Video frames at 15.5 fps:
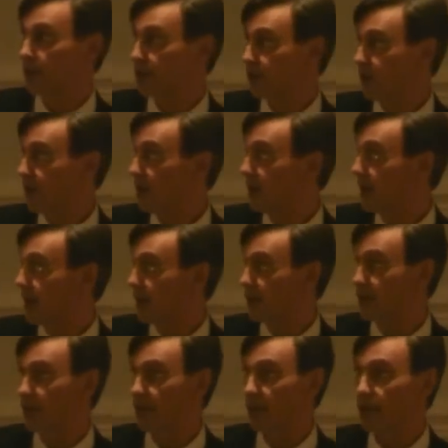history of the
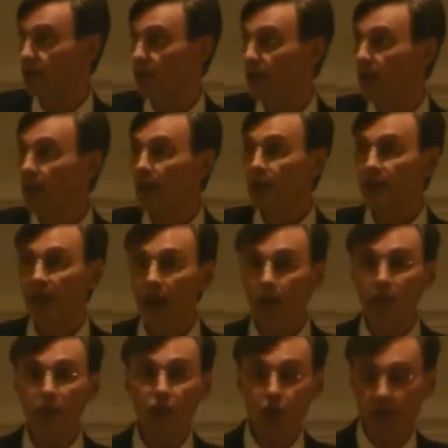United States.
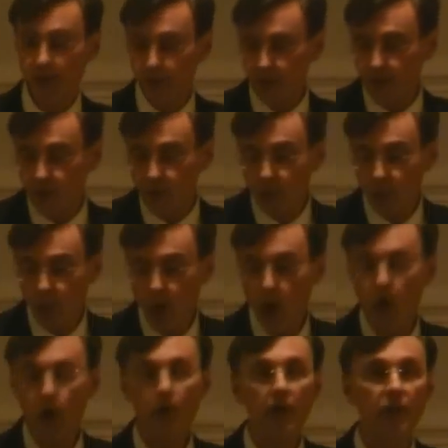Thomas Jefferson
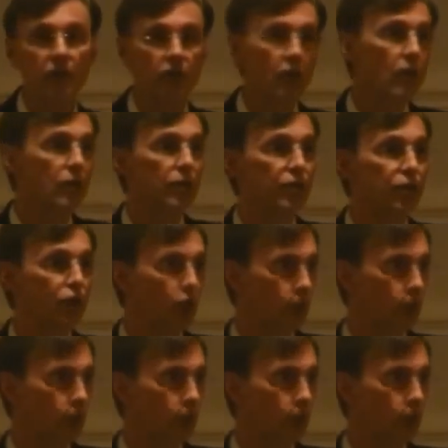wrote his own